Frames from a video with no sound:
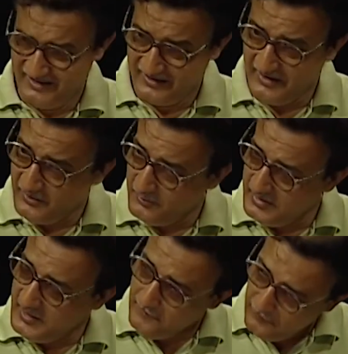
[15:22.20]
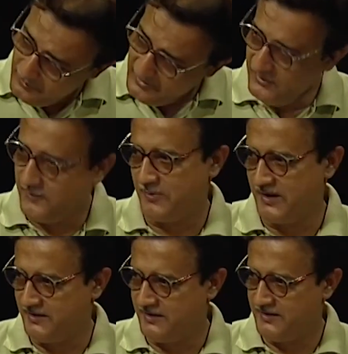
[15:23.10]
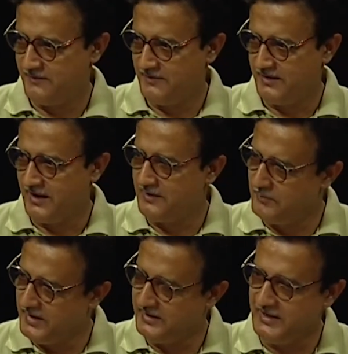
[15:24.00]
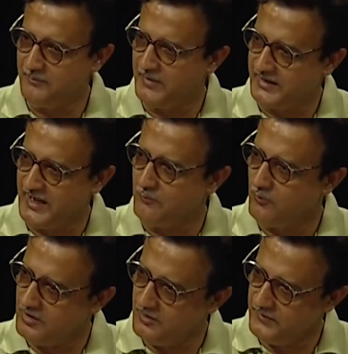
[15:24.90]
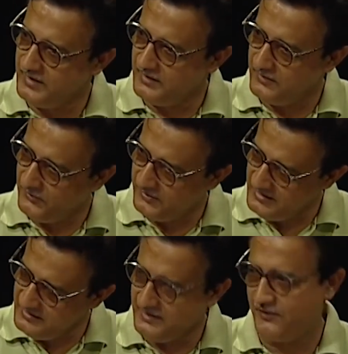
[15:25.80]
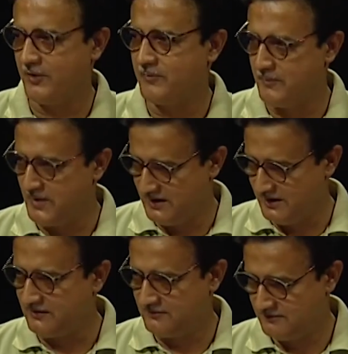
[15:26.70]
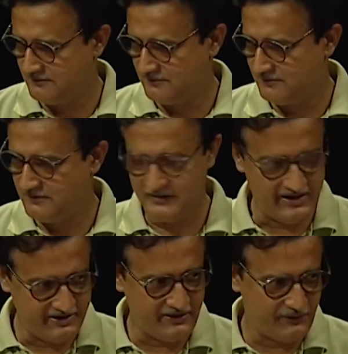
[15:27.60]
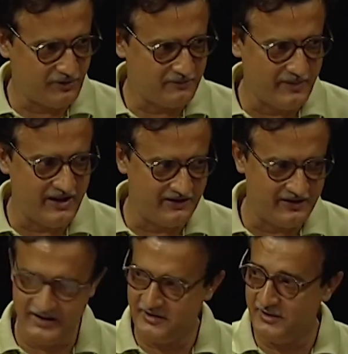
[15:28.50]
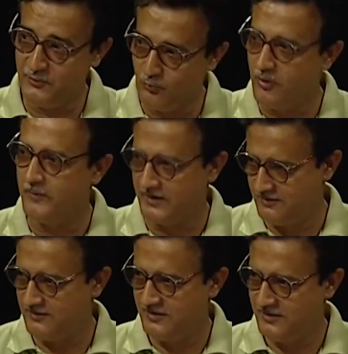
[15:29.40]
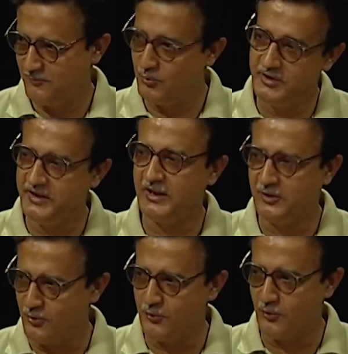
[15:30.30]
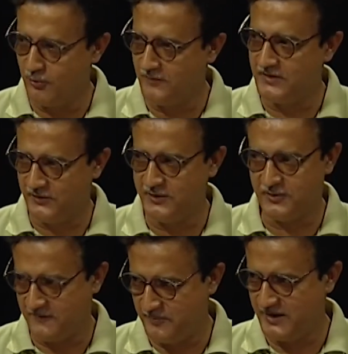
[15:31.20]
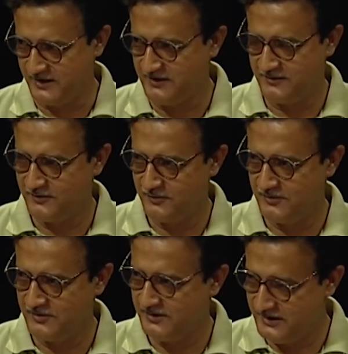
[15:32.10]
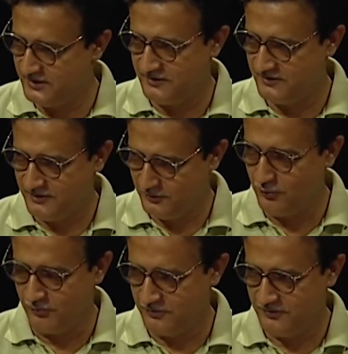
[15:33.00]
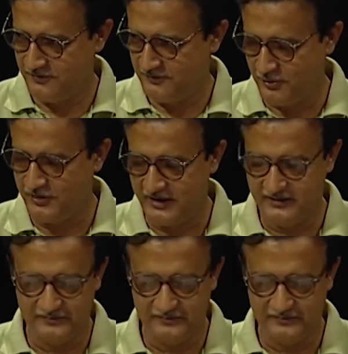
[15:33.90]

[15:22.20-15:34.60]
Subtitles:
The influence spread, and Peking became one of the centers of rebellion. That does not mean that they took over political control of the city of Peking. They did. No, not that.